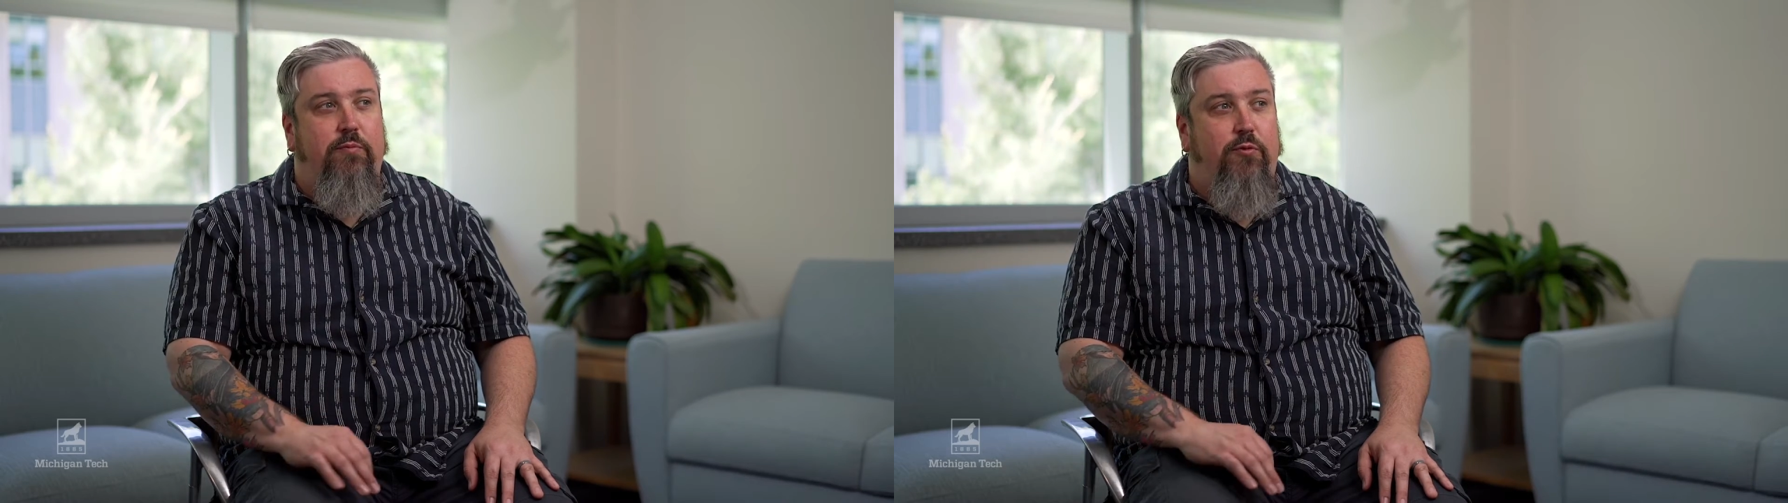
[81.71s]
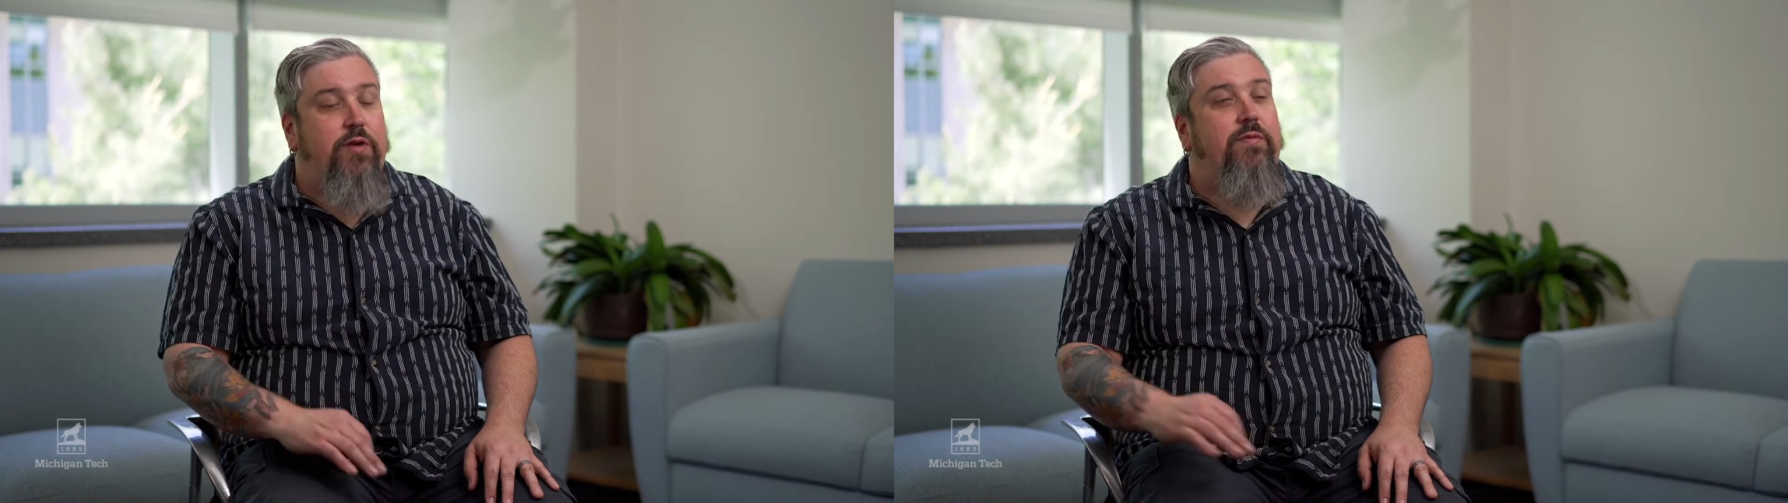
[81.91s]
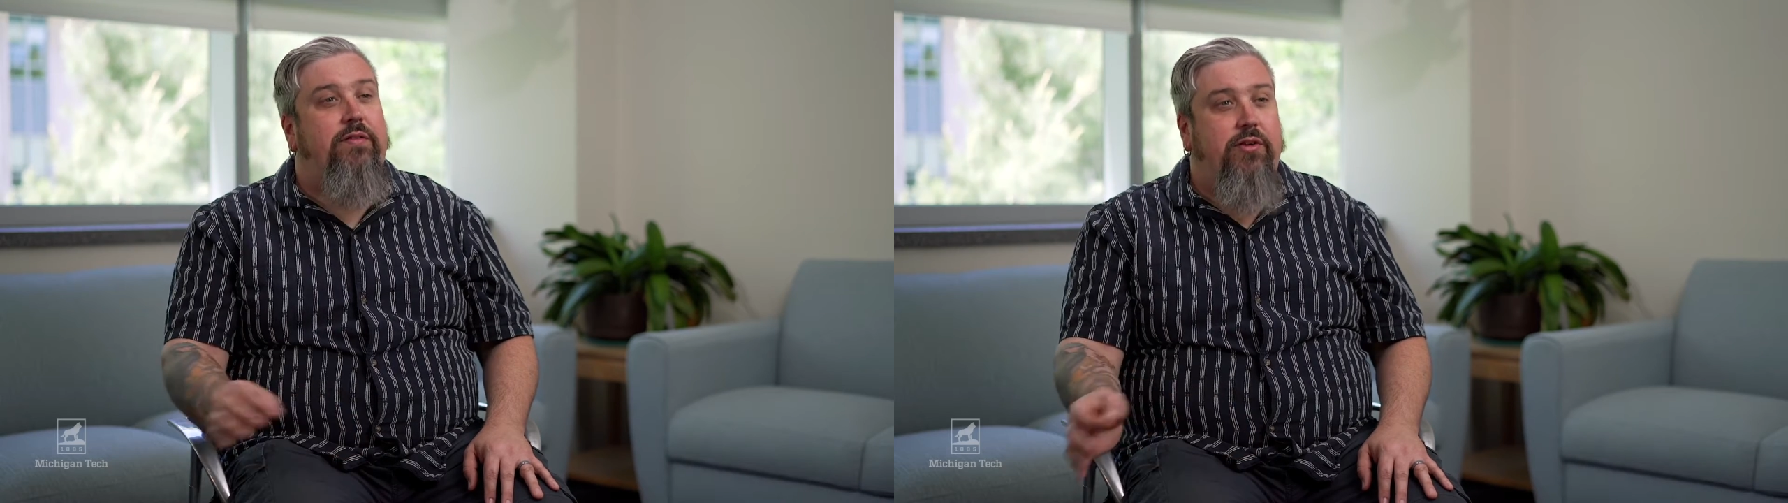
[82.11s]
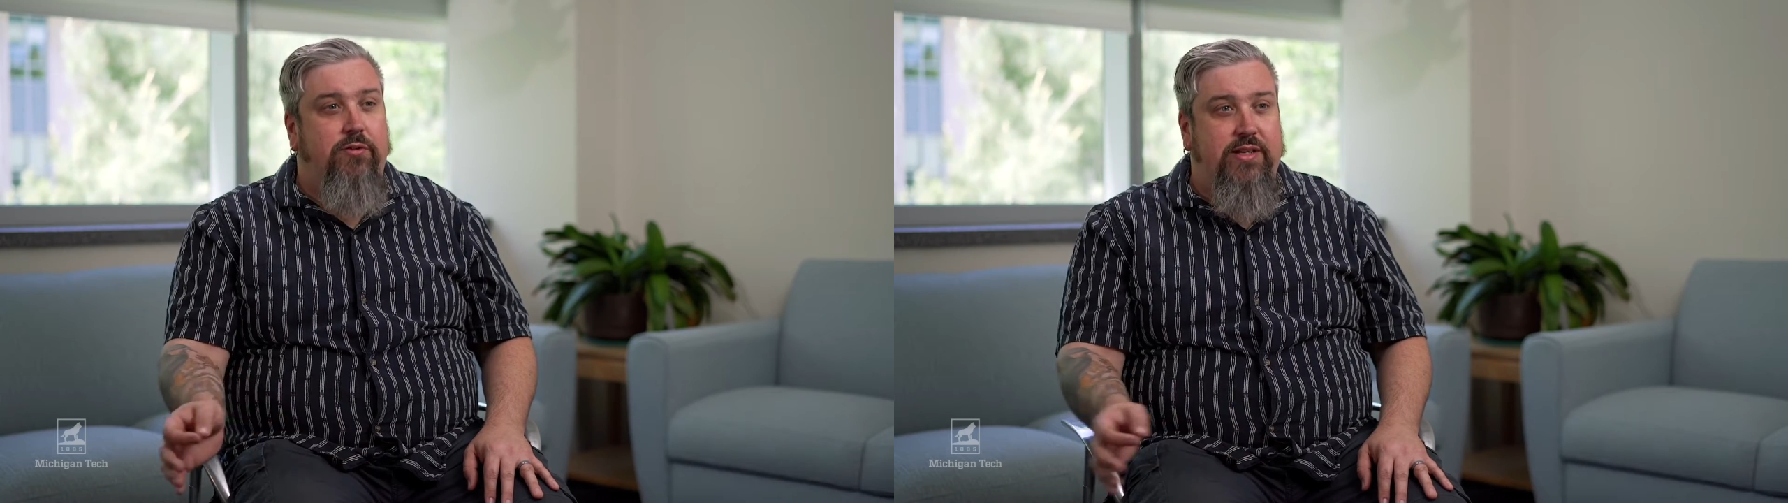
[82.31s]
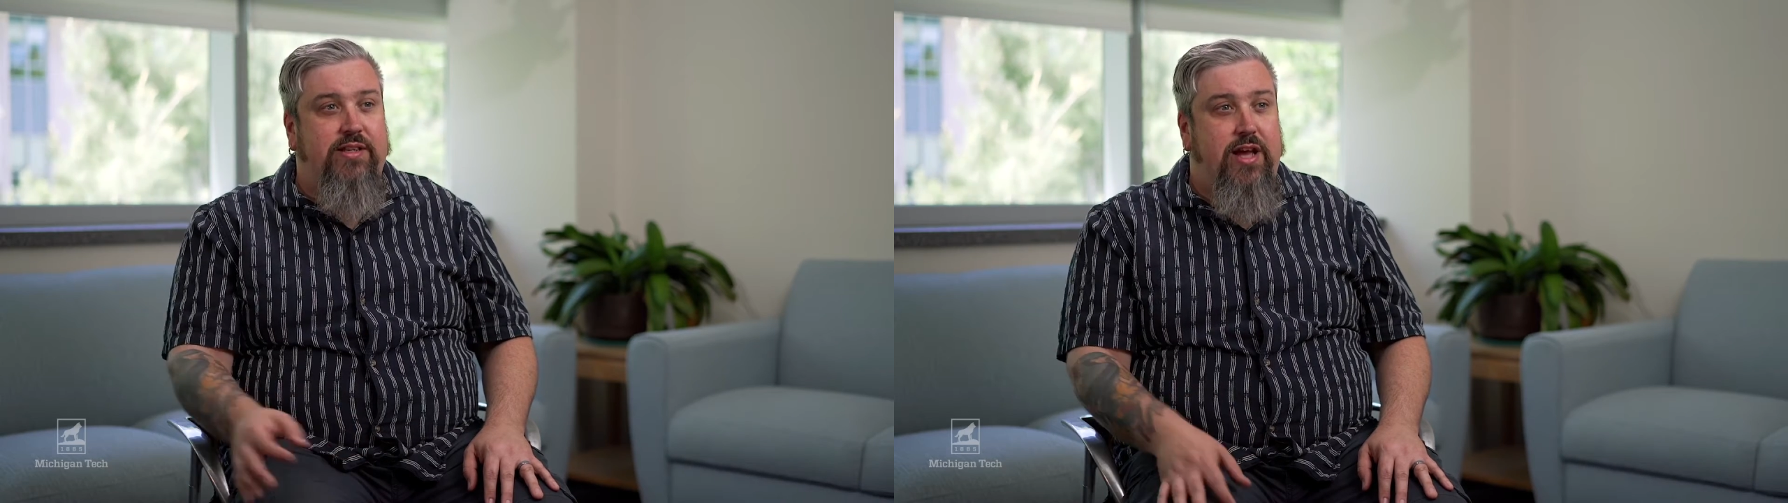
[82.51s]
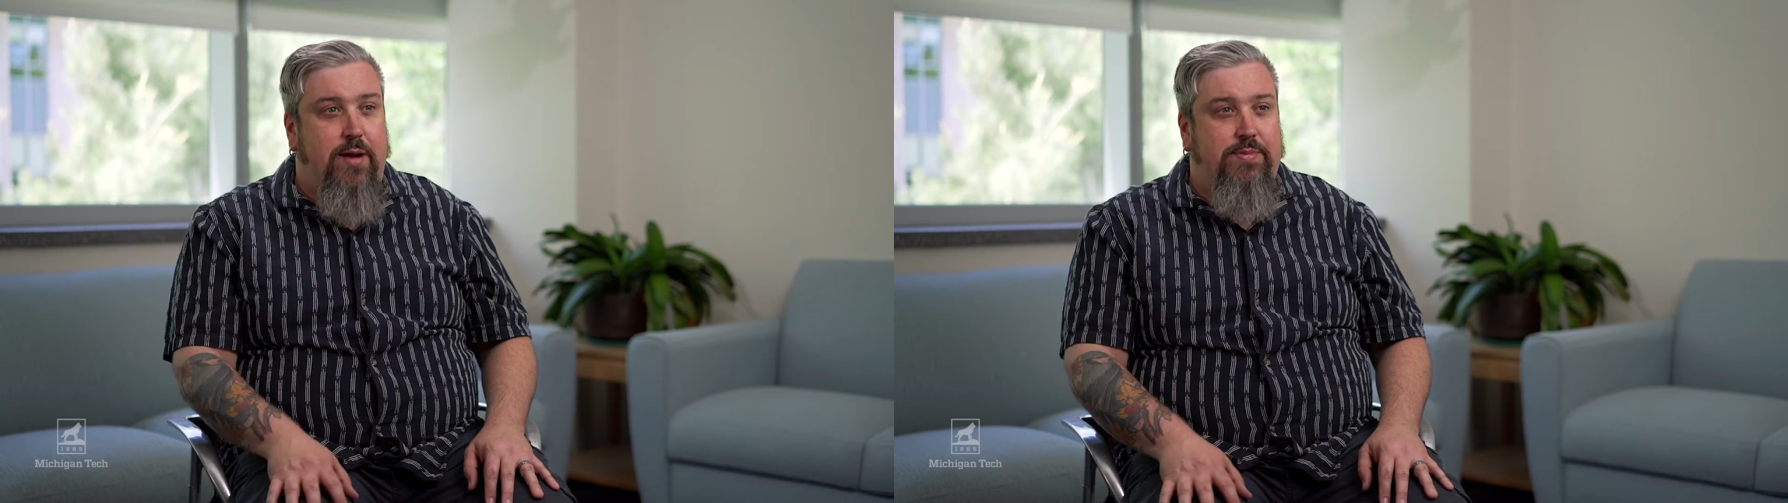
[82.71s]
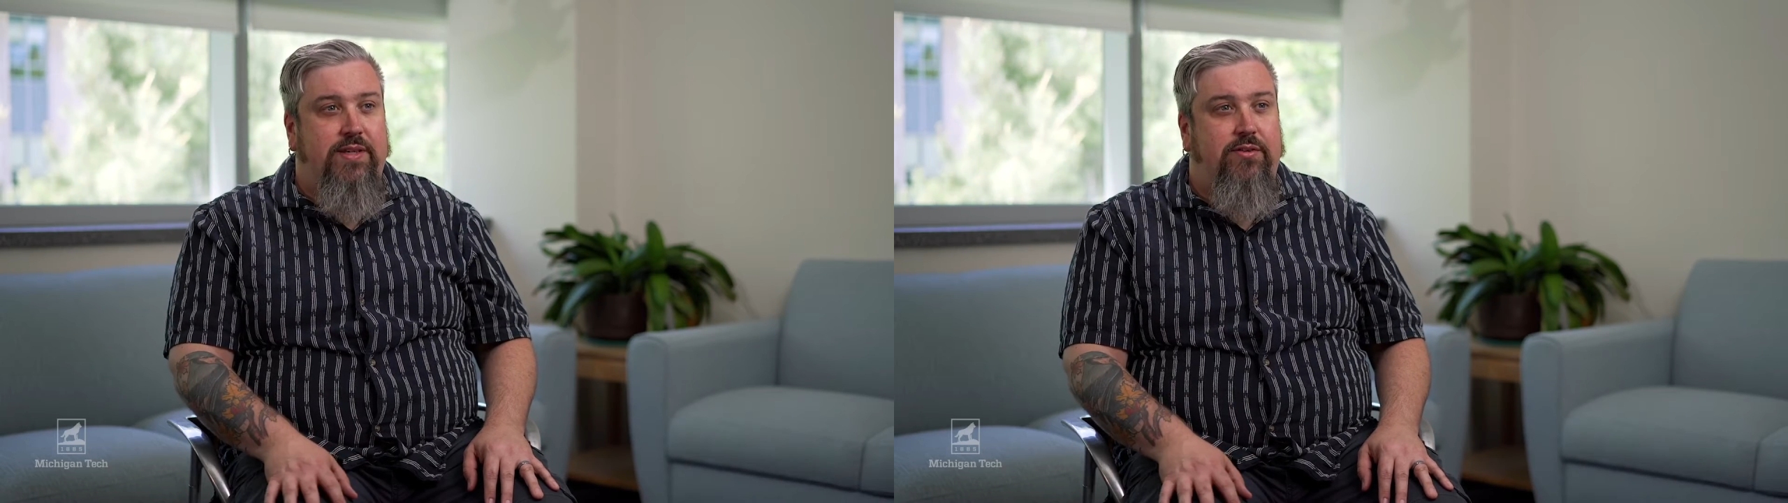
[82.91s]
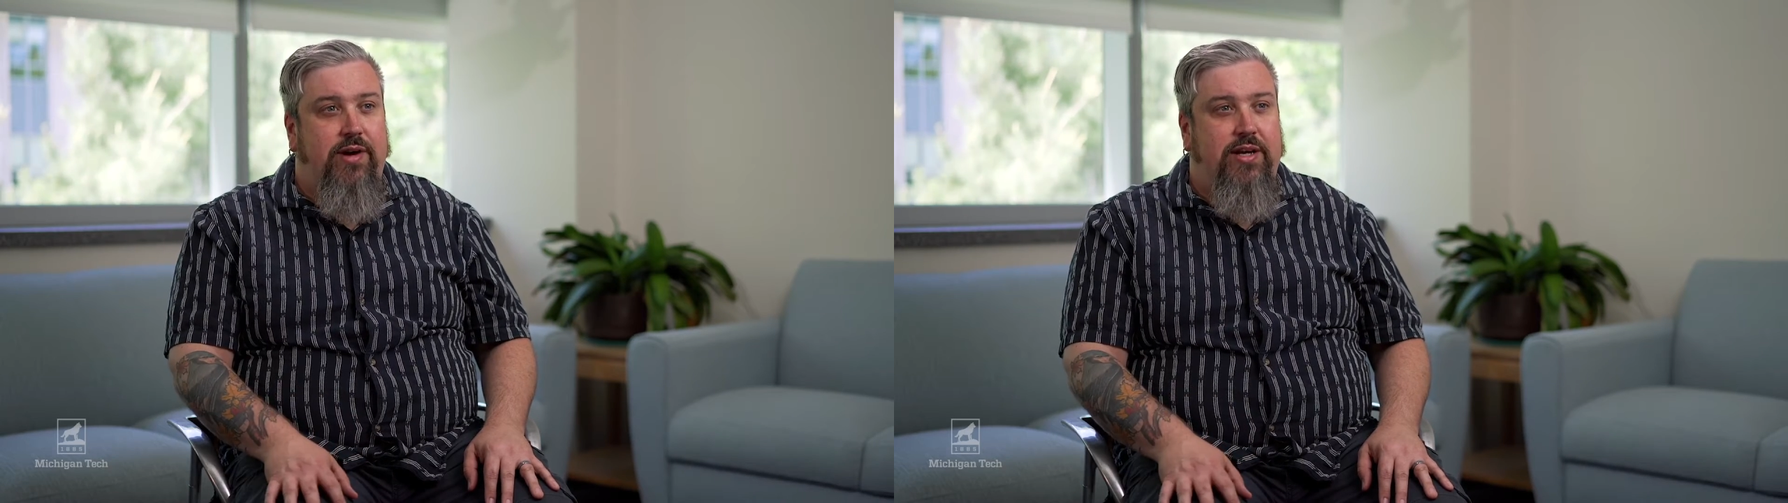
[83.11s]
45 degrees in the
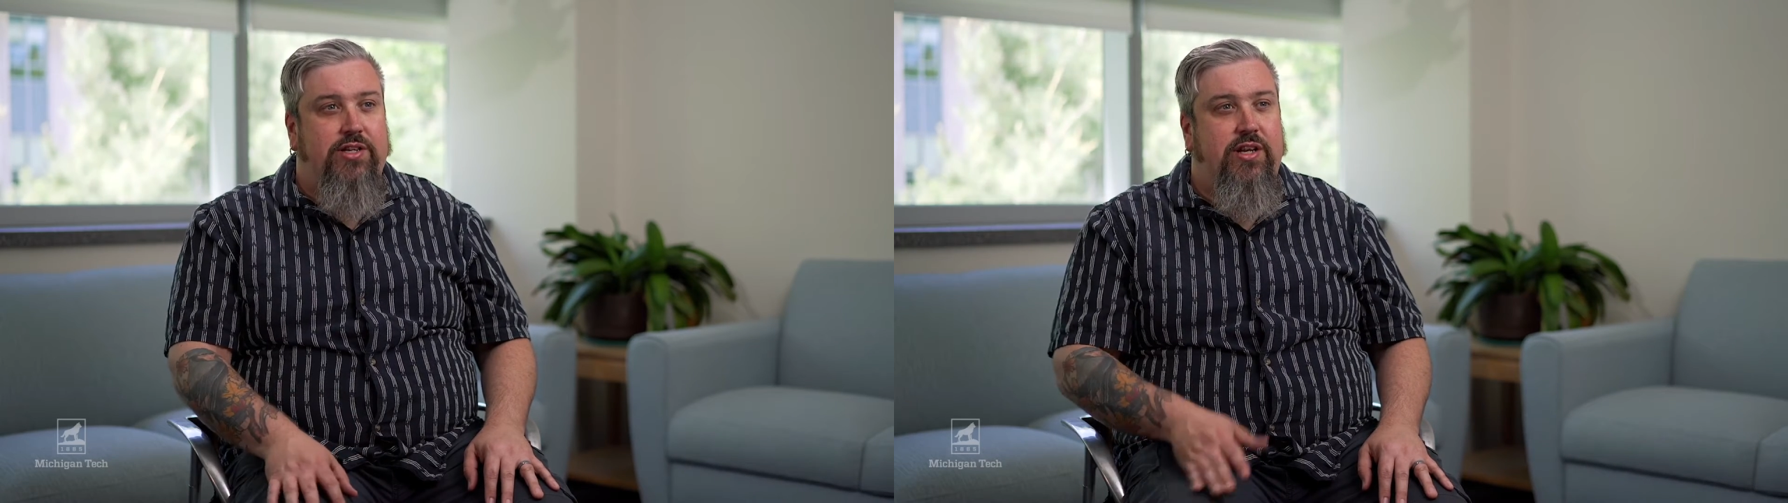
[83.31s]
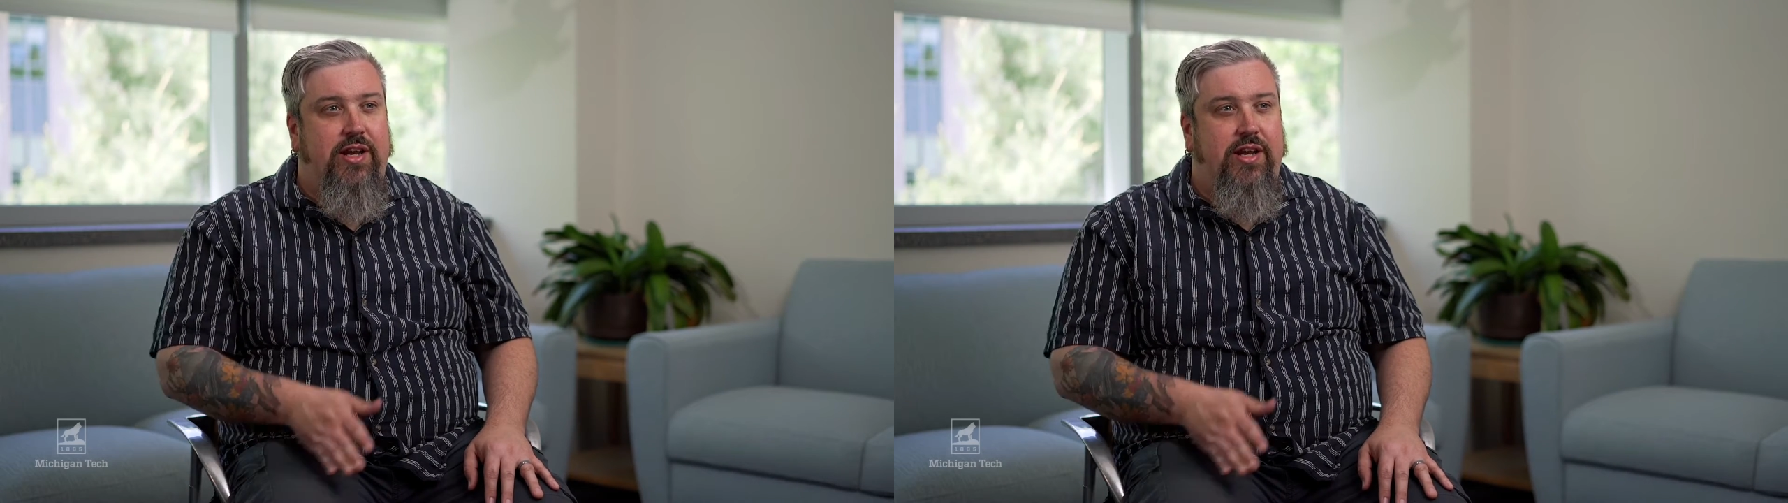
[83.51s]
opposite direction to